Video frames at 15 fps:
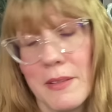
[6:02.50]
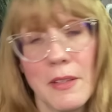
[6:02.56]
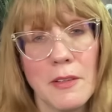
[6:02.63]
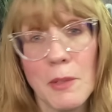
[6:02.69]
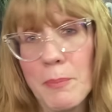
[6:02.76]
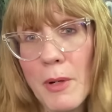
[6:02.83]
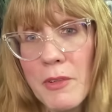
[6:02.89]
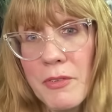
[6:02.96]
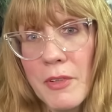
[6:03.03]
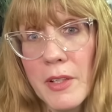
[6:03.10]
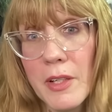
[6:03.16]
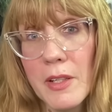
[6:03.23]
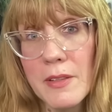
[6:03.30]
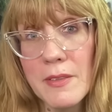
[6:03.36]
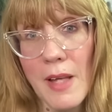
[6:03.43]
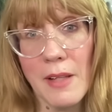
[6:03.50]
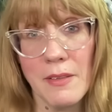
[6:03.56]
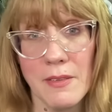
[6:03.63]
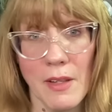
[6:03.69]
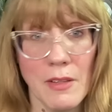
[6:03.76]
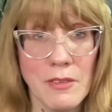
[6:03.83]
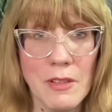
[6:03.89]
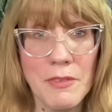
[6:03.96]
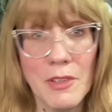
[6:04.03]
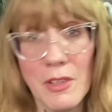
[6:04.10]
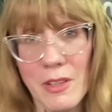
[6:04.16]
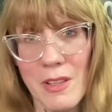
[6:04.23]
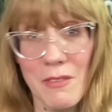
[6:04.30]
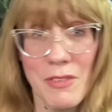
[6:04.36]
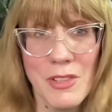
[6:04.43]
in. They're both really good scents though. So if you're
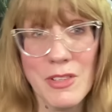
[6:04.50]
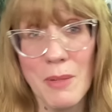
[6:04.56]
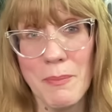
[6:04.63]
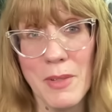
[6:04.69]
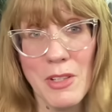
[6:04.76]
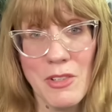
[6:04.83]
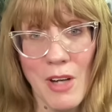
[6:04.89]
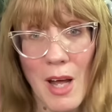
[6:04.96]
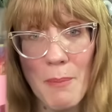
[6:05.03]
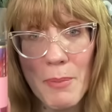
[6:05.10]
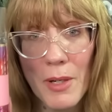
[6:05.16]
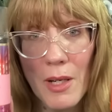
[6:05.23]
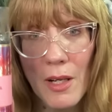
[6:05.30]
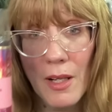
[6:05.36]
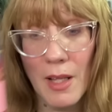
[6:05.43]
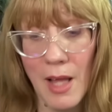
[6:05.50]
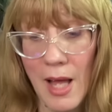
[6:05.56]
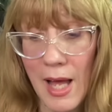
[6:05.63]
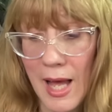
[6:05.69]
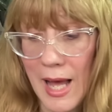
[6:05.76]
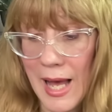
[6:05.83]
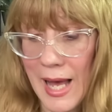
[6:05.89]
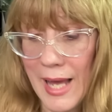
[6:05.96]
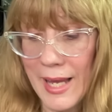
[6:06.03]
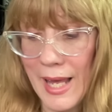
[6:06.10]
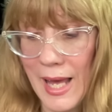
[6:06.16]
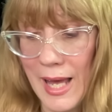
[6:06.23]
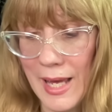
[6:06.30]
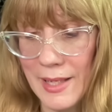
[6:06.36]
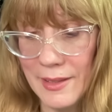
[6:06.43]
looking for something tropical, I
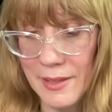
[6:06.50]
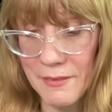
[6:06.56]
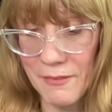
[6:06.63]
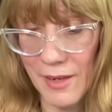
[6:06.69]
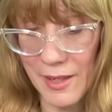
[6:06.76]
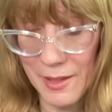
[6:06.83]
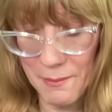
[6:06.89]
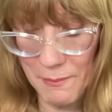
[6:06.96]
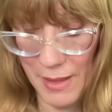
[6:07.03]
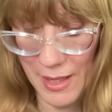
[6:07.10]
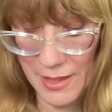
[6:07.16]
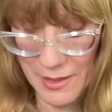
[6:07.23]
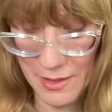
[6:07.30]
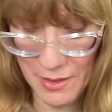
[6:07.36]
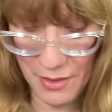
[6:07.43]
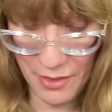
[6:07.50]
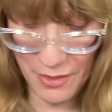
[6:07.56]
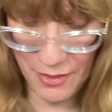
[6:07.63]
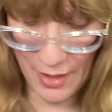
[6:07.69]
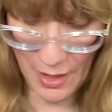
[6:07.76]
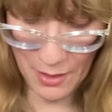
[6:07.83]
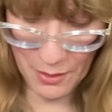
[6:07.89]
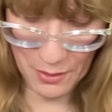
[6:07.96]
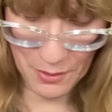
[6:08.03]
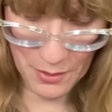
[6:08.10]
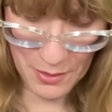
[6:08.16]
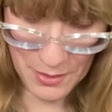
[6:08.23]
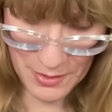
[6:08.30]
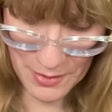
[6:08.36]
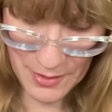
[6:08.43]
highly recommend
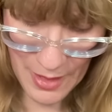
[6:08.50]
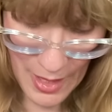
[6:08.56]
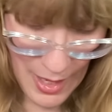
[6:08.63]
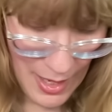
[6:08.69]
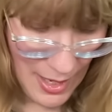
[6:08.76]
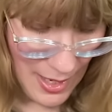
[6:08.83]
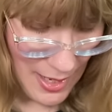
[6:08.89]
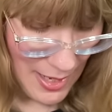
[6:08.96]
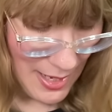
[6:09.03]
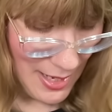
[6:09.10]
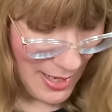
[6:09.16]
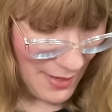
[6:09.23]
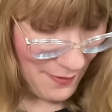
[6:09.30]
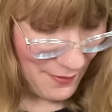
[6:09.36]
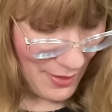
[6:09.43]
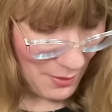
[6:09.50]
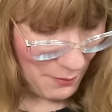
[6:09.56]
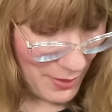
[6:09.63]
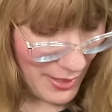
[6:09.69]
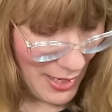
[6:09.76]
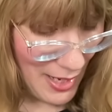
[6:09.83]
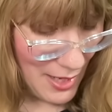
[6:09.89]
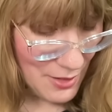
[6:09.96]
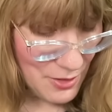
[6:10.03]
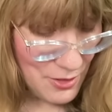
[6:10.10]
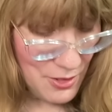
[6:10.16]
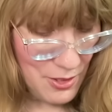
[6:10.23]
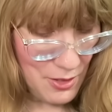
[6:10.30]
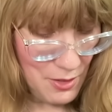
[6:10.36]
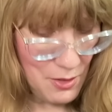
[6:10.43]
those. And then we got
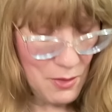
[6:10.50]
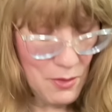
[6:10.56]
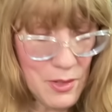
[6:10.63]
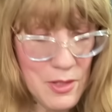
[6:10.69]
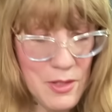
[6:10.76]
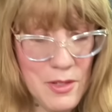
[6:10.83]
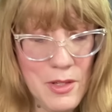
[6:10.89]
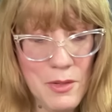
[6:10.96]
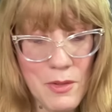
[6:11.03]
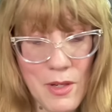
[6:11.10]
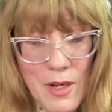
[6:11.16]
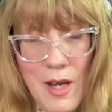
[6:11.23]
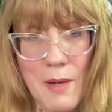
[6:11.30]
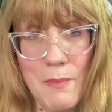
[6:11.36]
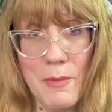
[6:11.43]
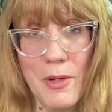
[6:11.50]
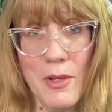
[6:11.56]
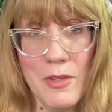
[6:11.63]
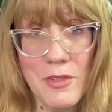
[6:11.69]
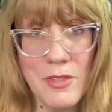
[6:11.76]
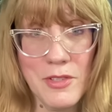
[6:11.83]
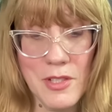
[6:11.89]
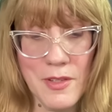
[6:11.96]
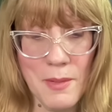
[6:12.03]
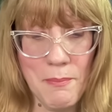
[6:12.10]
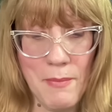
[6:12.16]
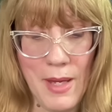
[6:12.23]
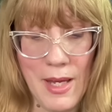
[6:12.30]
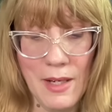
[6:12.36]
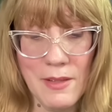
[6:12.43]
two newcomers to the
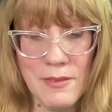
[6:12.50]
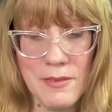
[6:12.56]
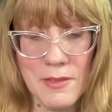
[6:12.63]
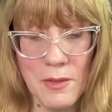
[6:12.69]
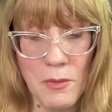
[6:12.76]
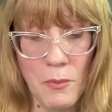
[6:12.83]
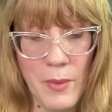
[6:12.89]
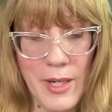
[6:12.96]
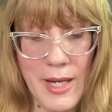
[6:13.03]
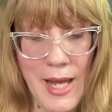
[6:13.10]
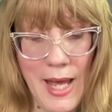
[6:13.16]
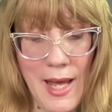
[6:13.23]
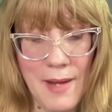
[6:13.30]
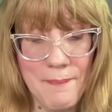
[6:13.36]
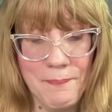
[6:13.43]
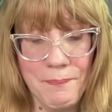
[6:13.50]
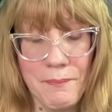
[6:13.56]
mix. We got